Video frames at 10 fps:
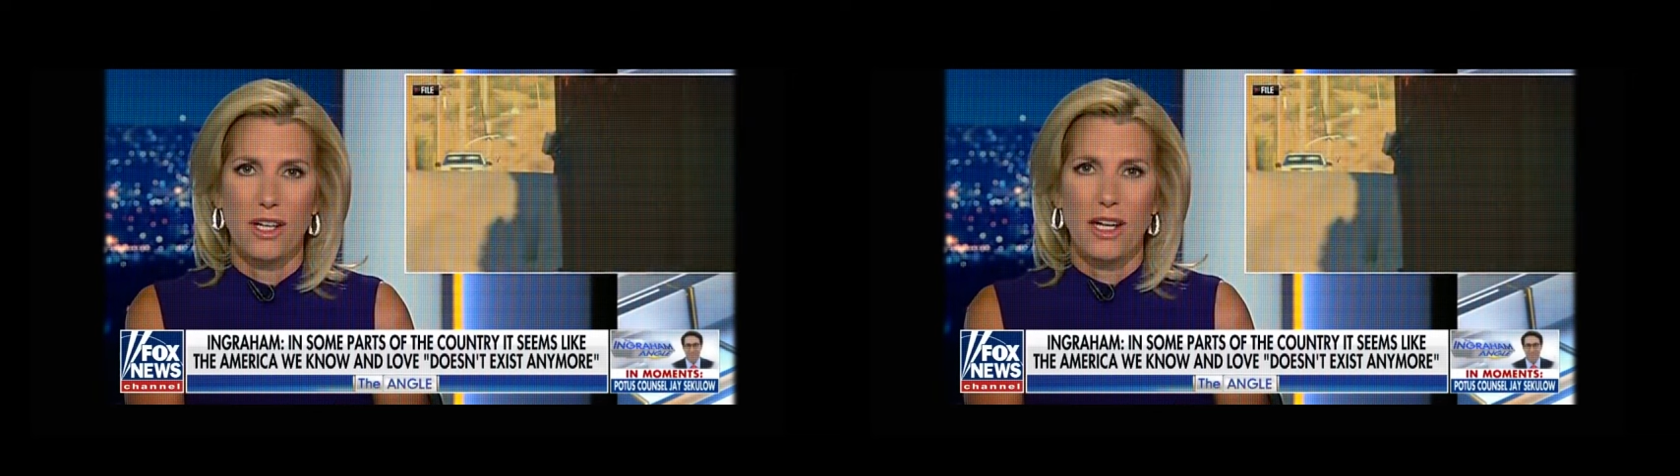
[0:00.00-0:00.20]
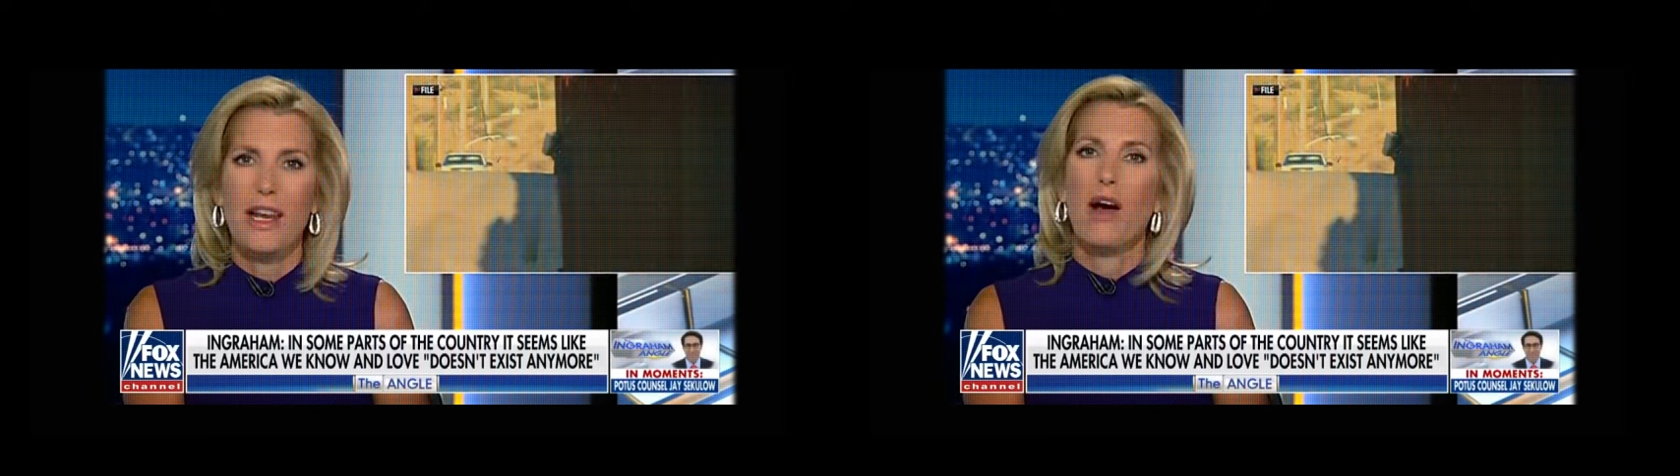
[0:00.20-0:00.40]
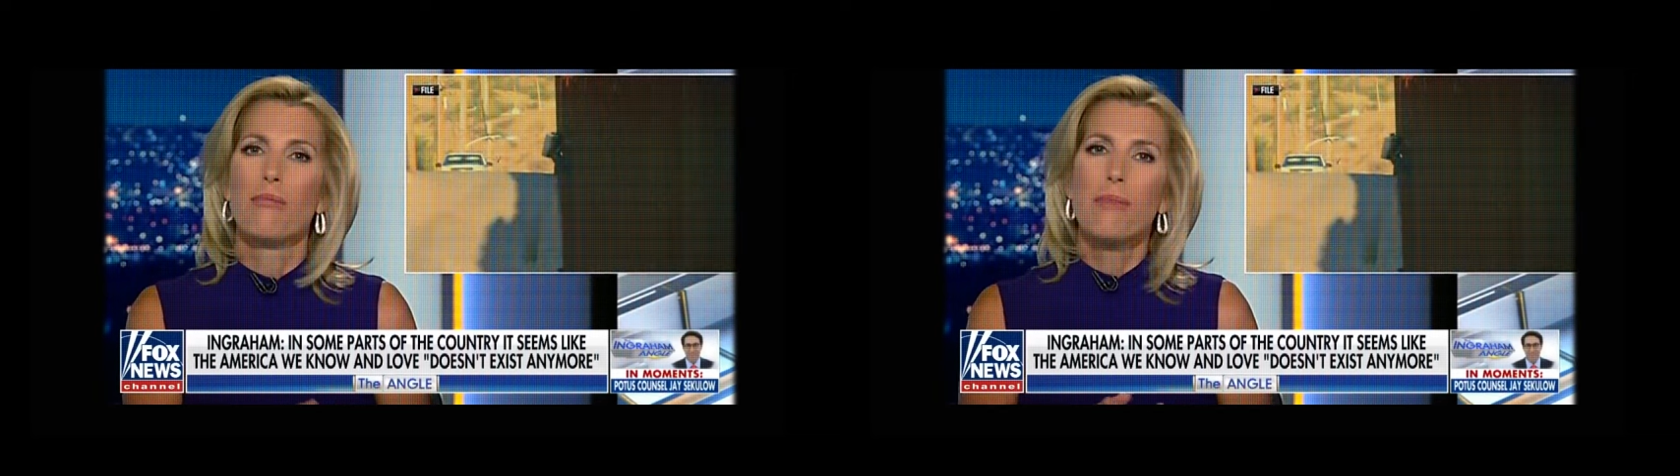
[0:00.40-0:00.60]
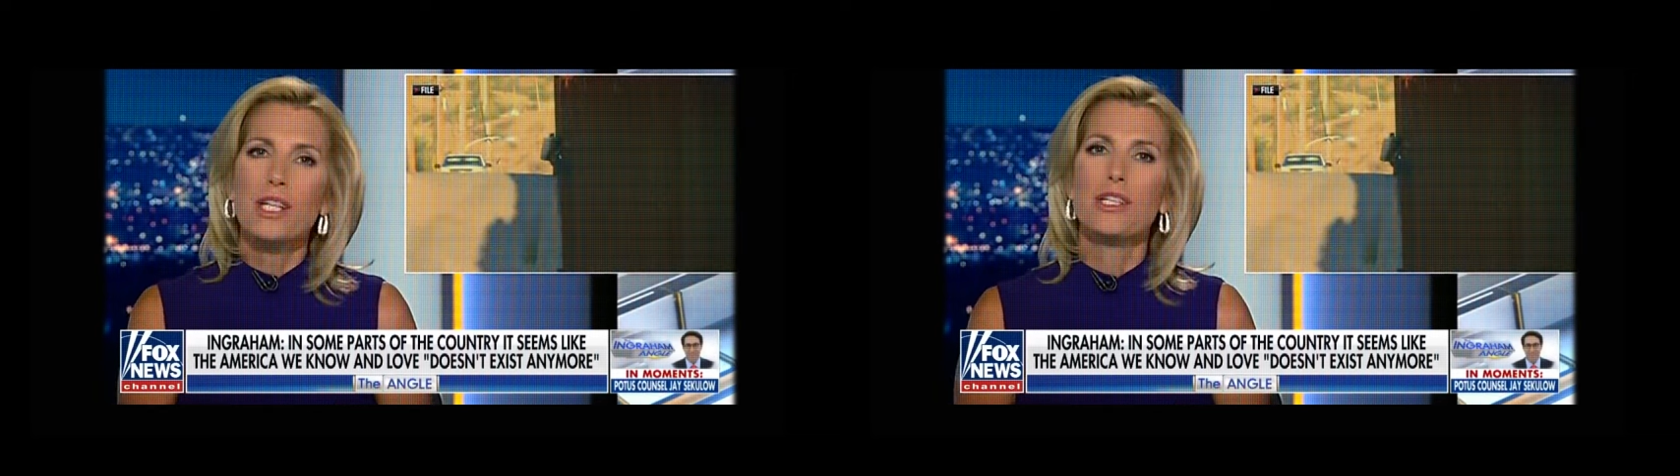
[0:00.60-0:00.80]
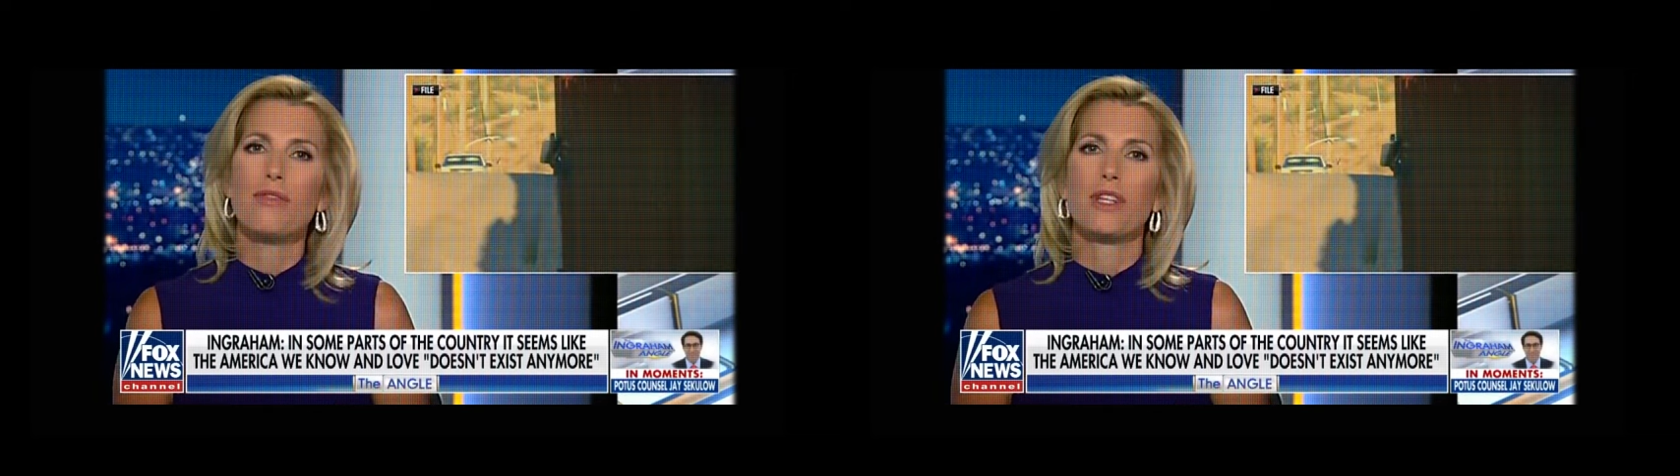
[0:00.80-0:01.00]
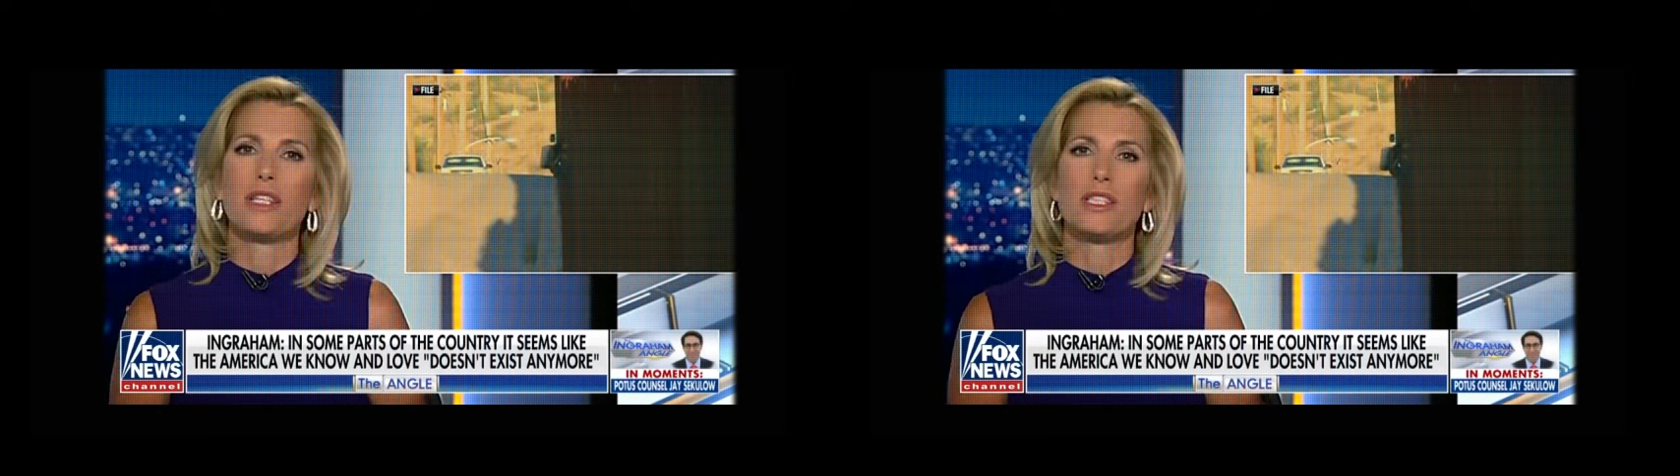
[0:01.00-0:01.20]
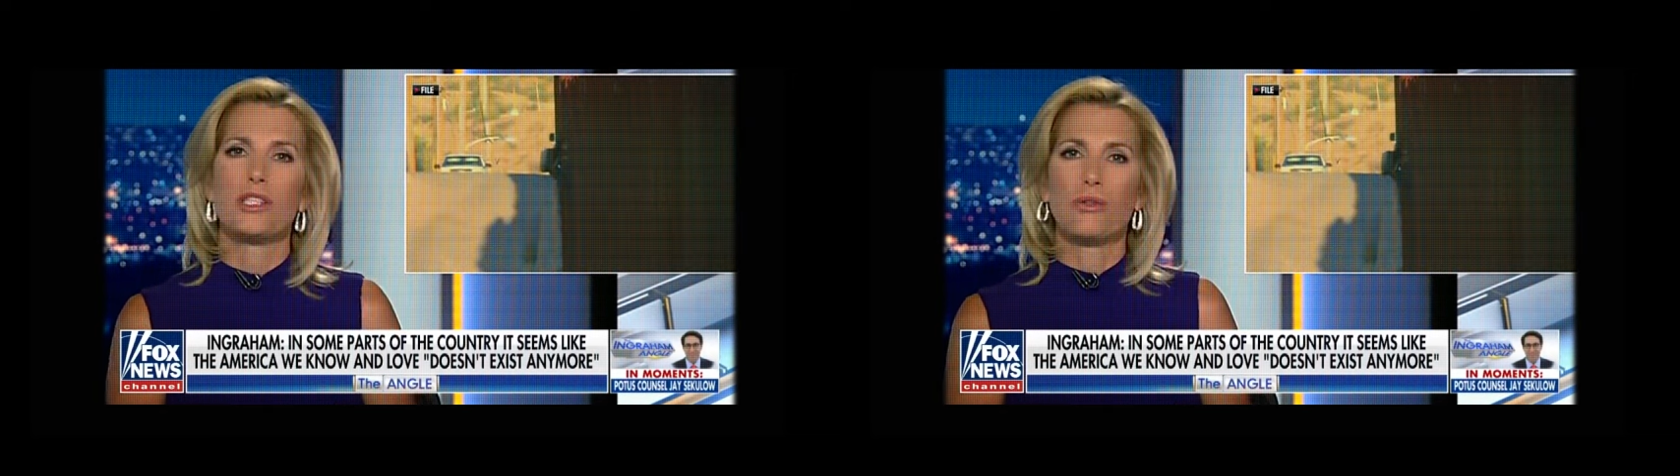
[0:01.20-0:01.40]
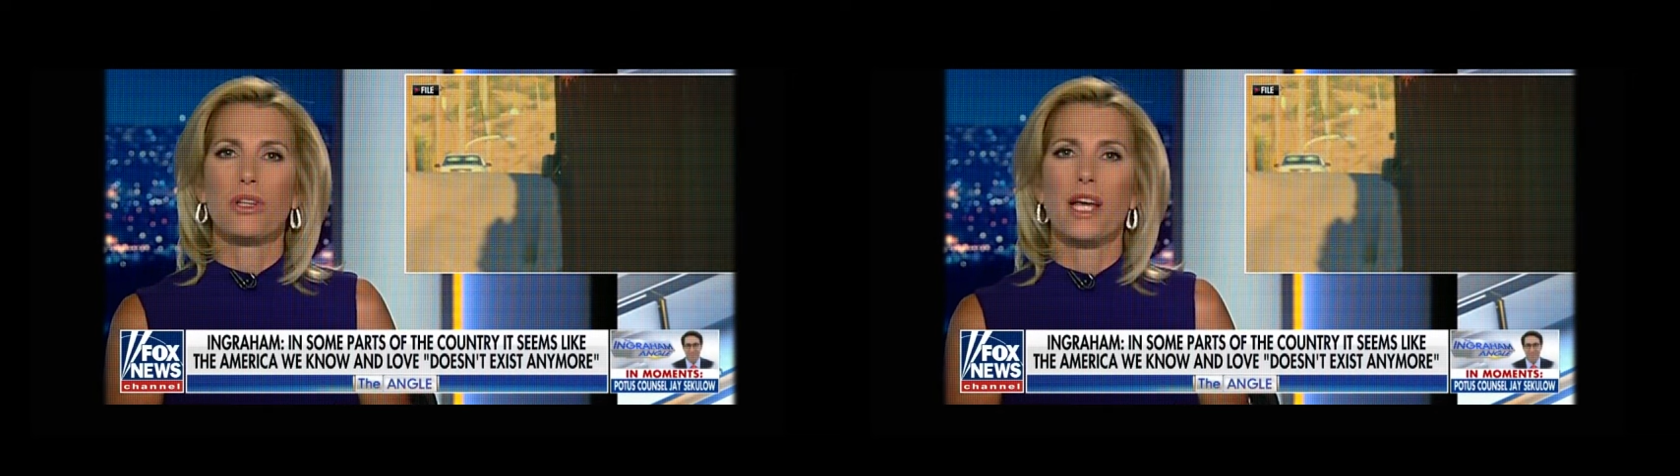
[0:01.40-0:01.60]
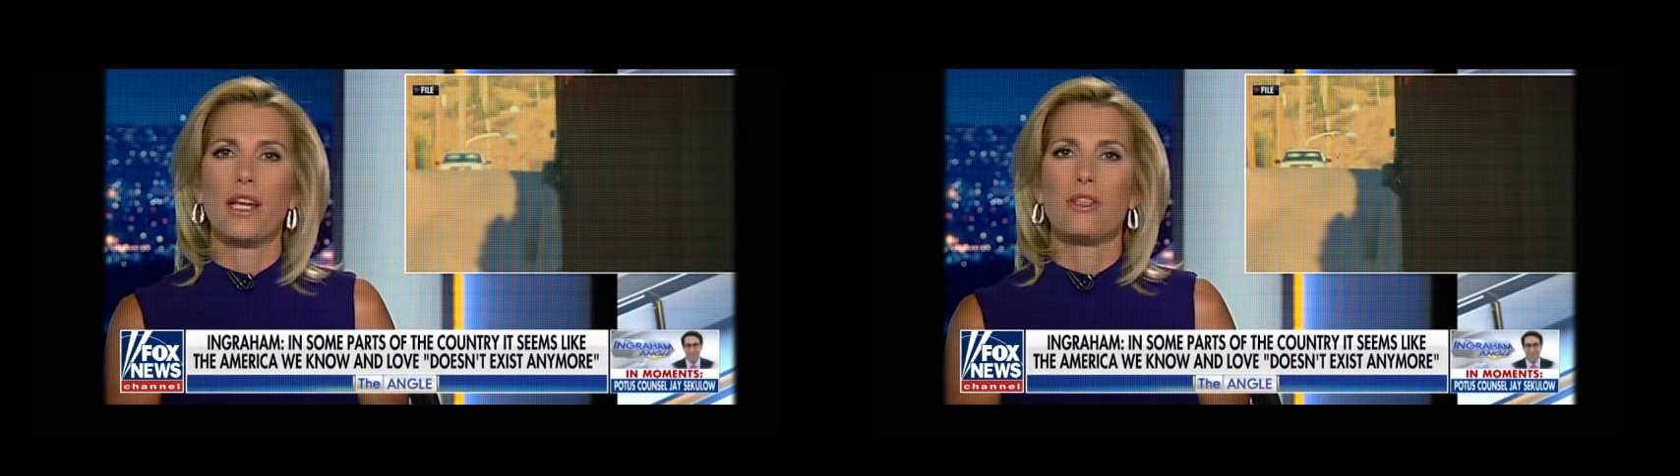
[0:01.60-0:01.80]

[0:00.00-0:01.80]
Now, much of this is related